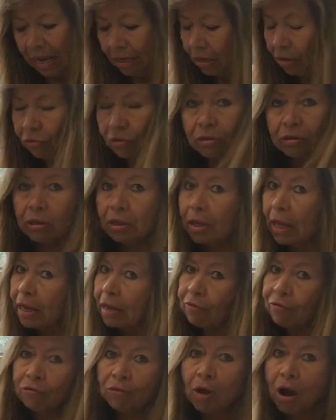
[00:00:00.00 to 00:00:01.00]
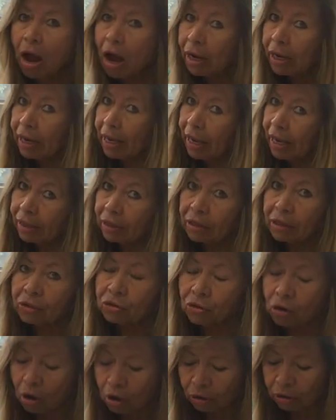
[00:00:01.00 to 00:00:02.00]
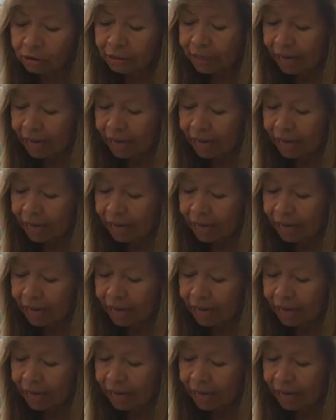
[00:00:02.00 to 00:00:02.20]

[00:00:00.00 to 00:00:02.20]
Doesn't look like a frog yet. It's called